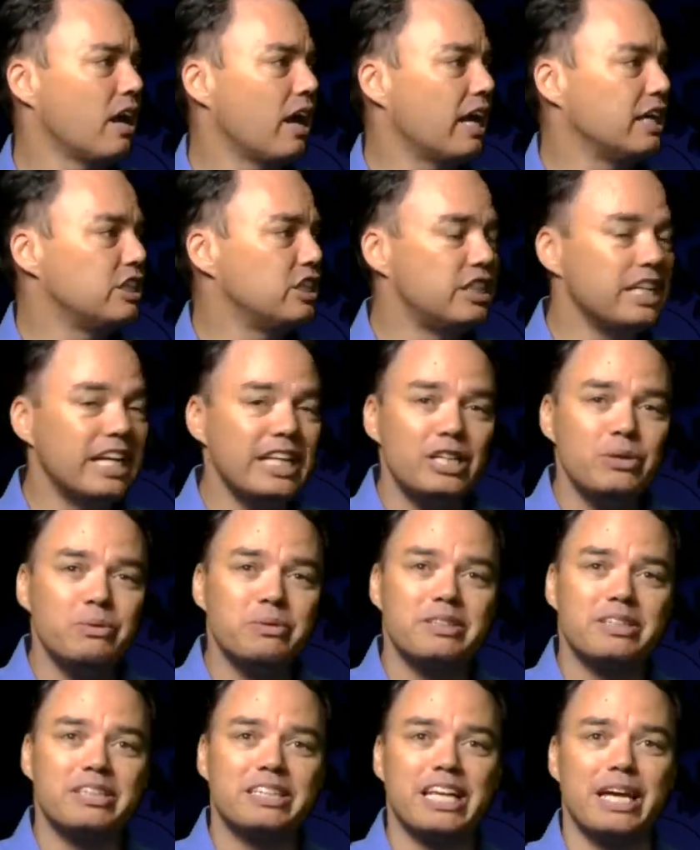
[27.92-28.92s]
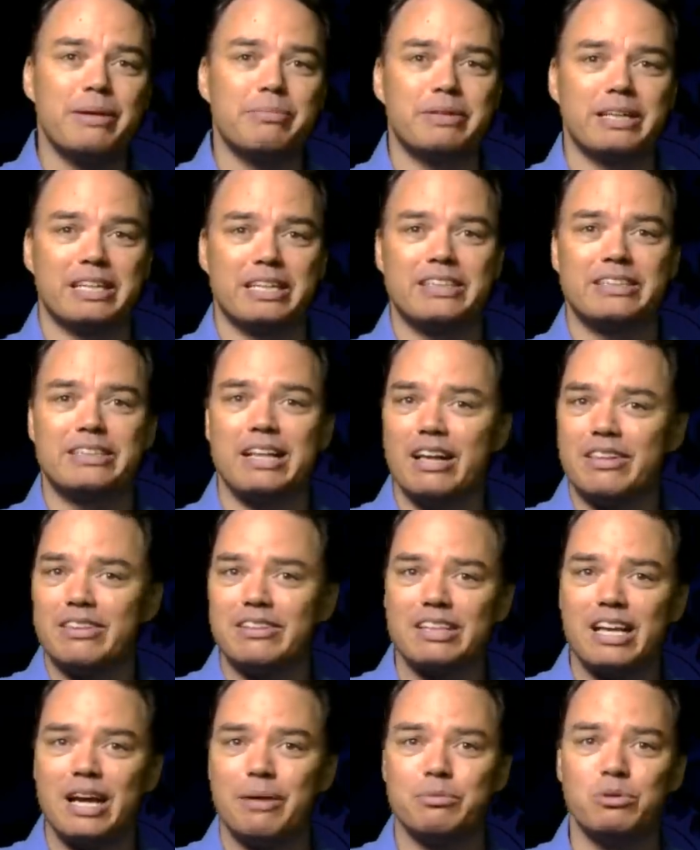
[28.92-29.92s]
A genuine skeptic
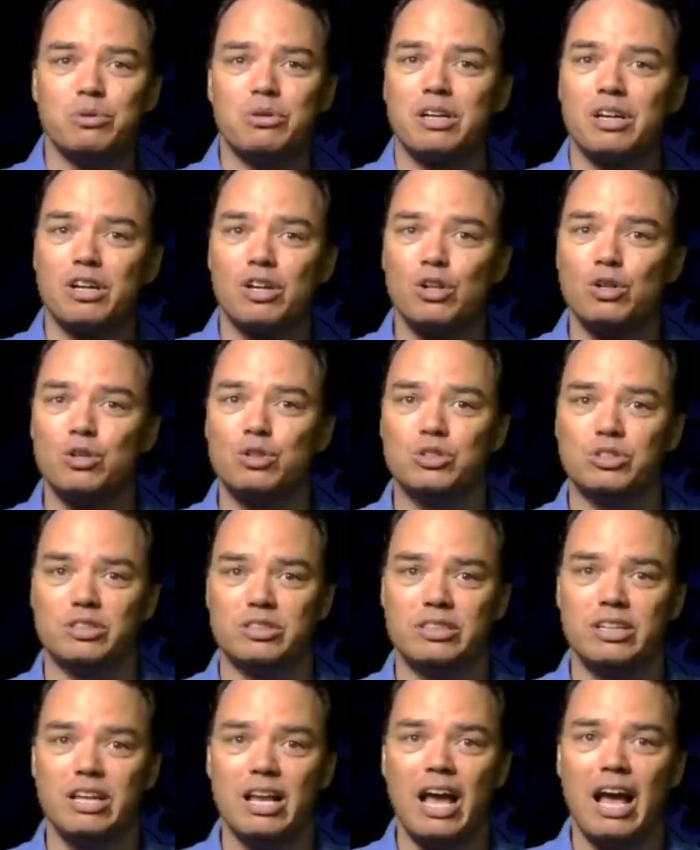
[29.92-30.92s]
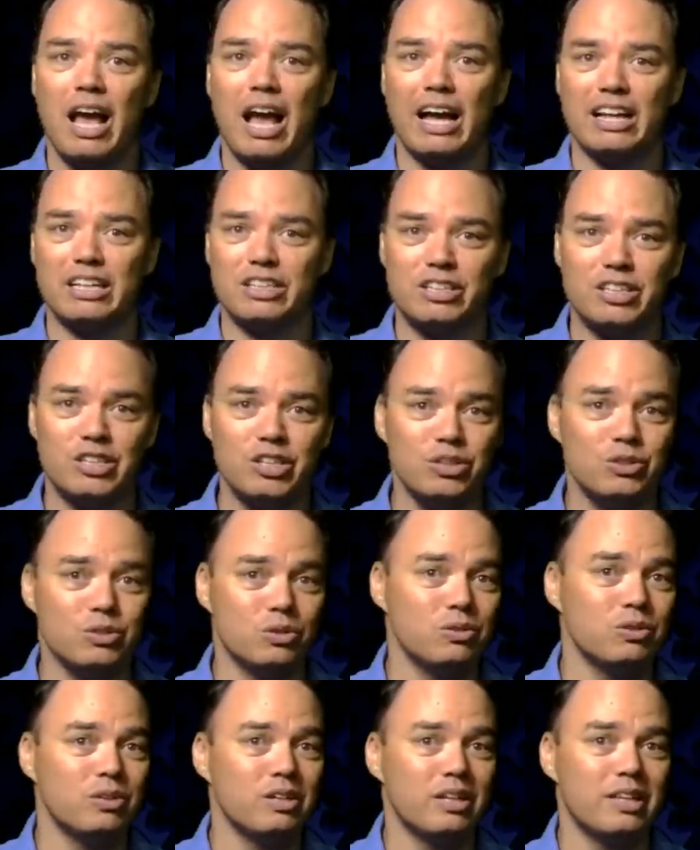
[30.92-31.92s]
doesn't come to a conclusion
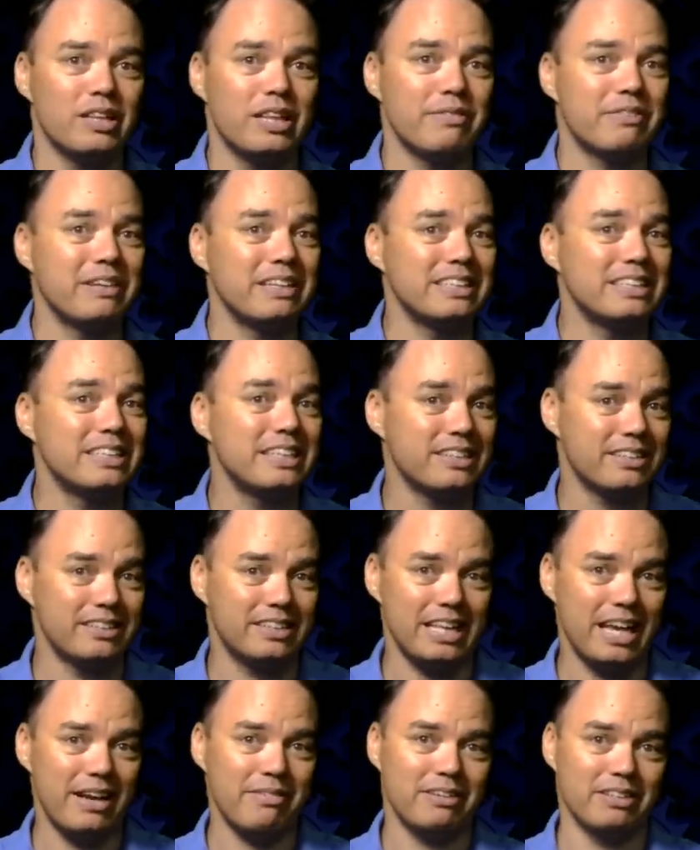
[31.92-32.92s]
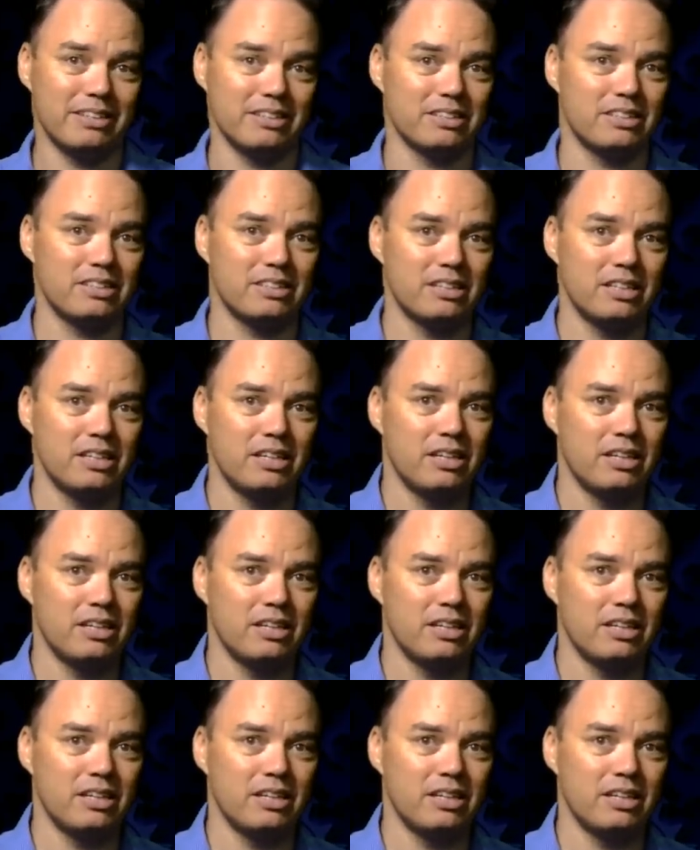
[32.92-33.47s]
until they've considered the evidence.